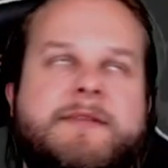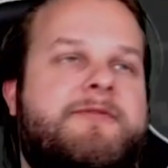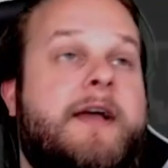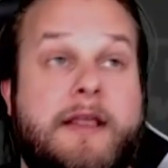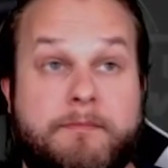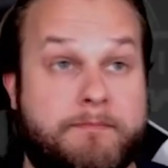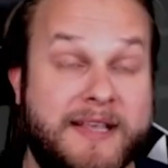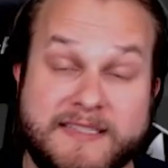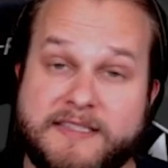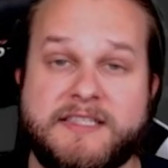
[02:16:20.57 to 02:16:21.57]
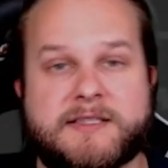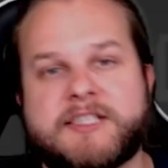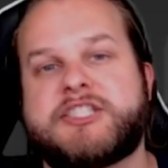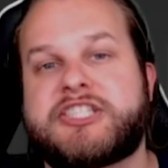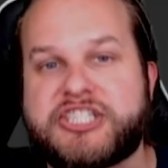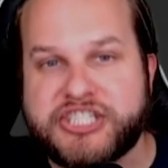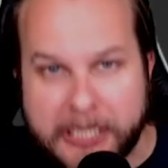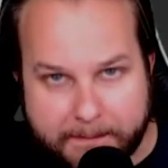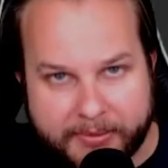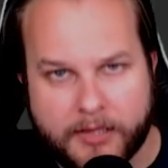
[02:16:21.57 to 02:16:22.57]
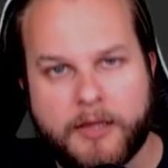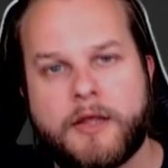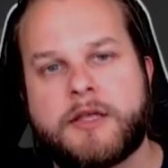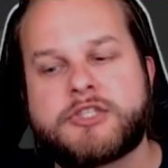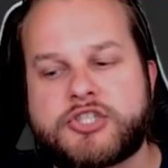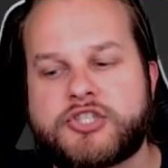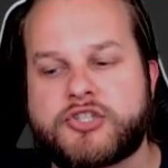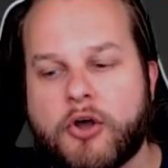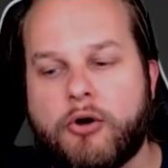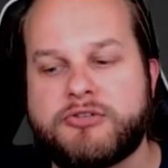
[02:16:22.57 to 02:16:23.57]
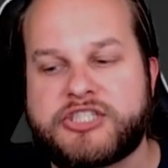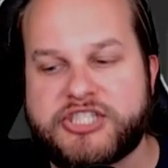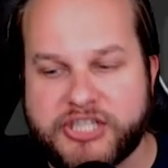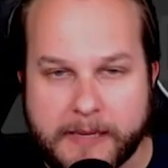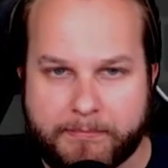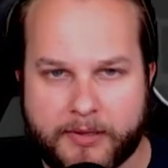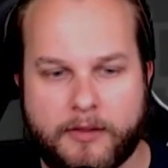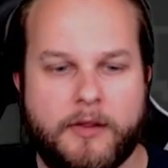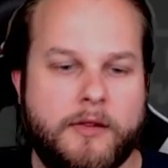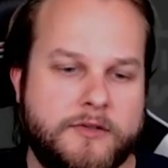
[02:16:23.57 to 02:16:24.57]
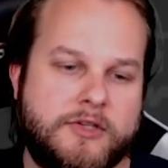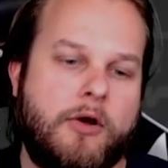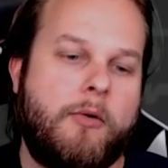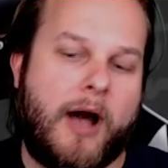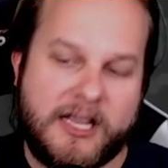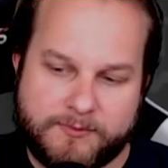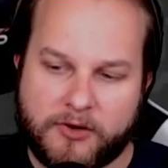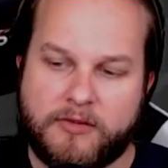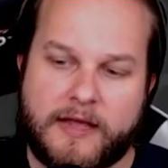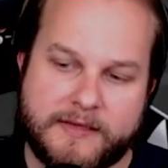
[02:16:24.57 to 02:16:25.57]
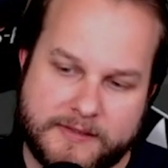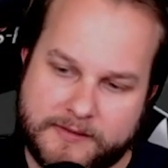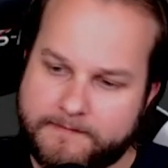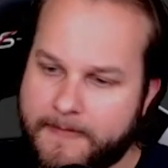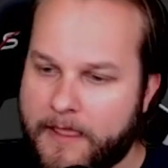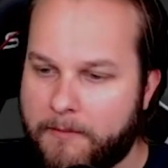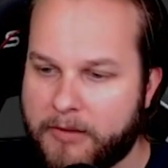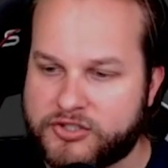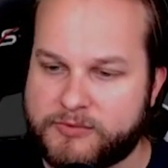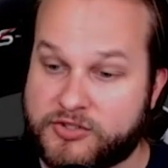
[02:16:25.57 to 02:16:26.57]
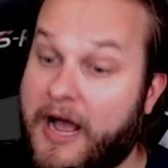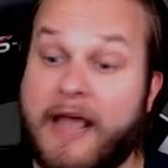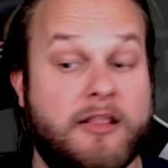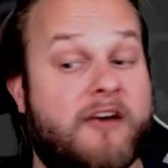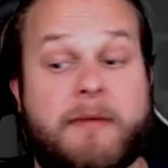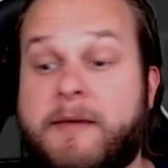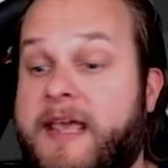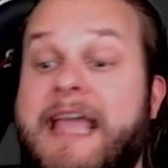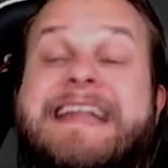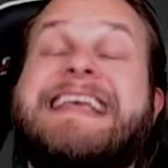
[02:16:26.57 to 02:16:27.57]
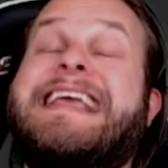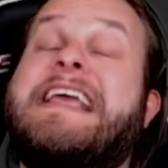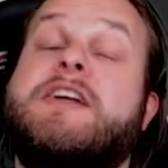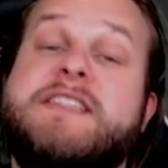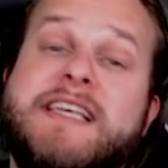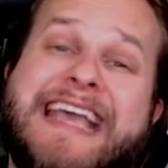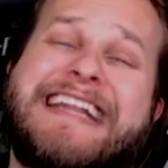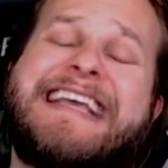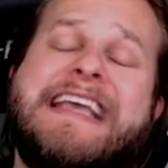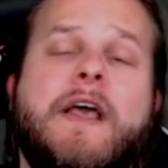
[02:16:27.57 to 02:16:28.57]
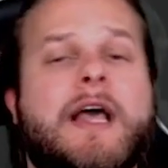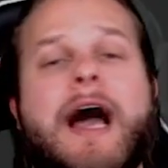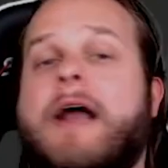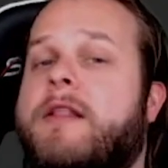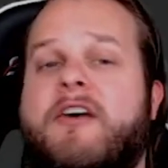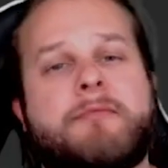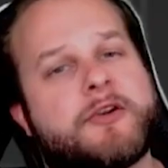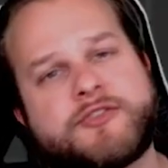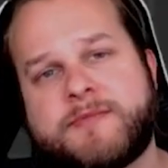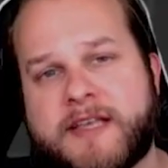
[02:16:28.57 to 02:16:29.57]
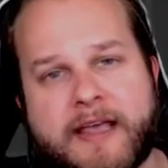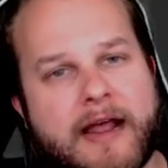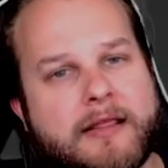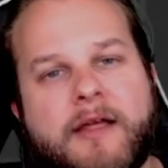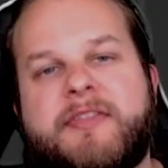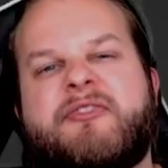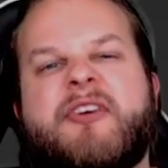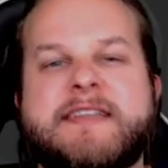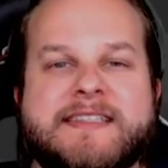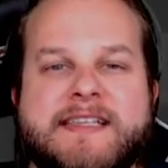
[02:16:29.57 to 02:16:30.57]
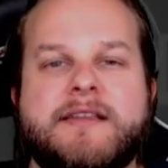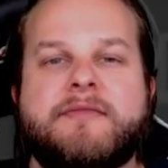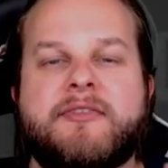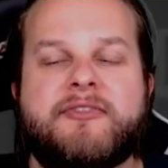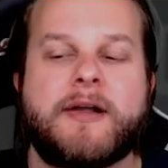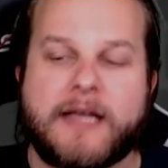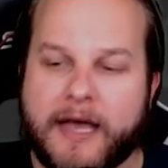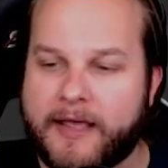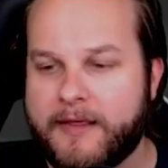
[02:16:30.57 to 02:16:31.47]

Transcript: fucking businesses because it's cheap. Because it's so cheap. So iceberg lettuce, a mushroom. I love Katie. Good to see you, Katie. I love mushrooms. I love the fungus. I love the fungi.